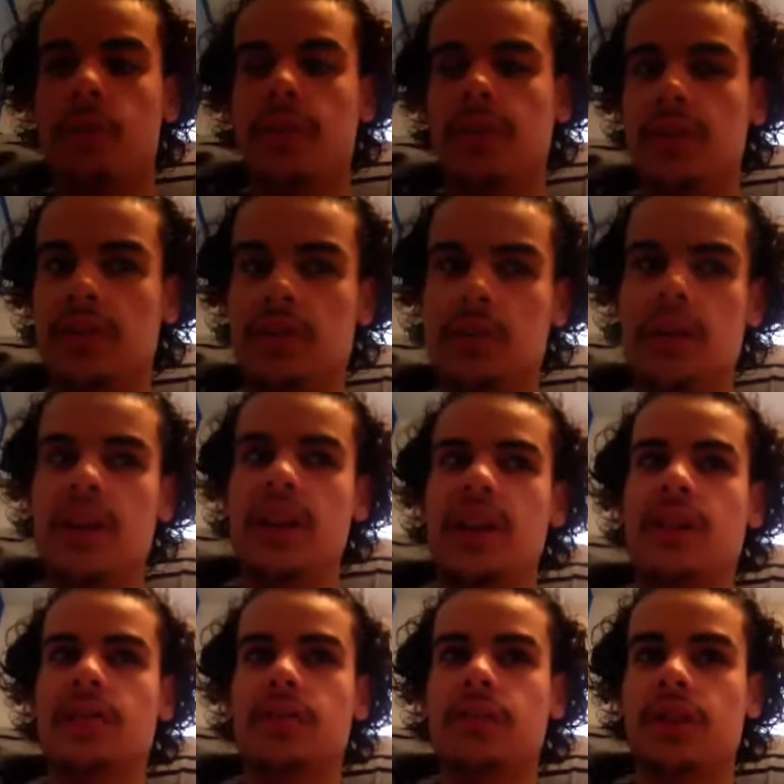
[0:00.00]
but these 40
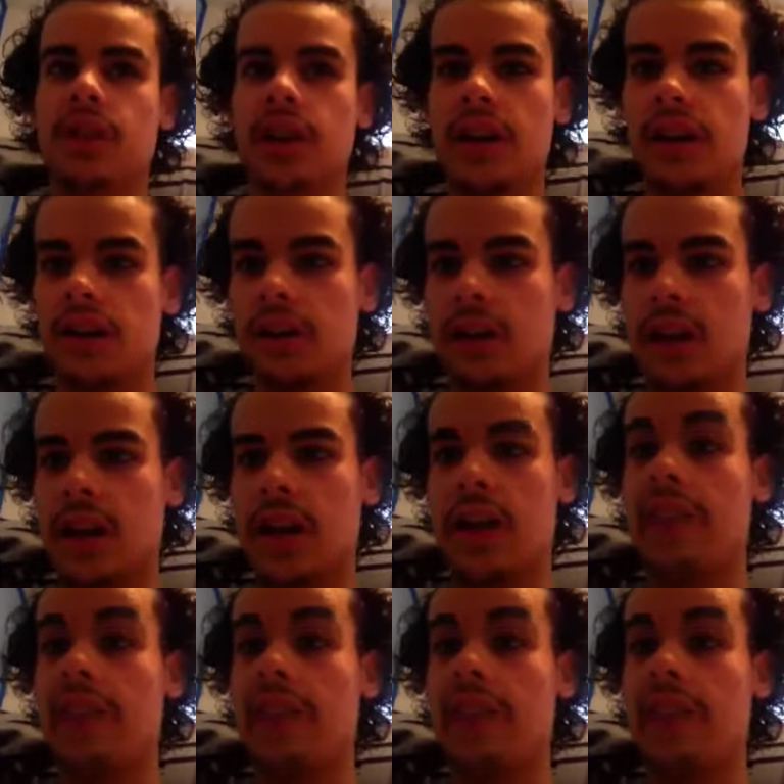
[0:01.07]
days I'm gonna cut out a lot.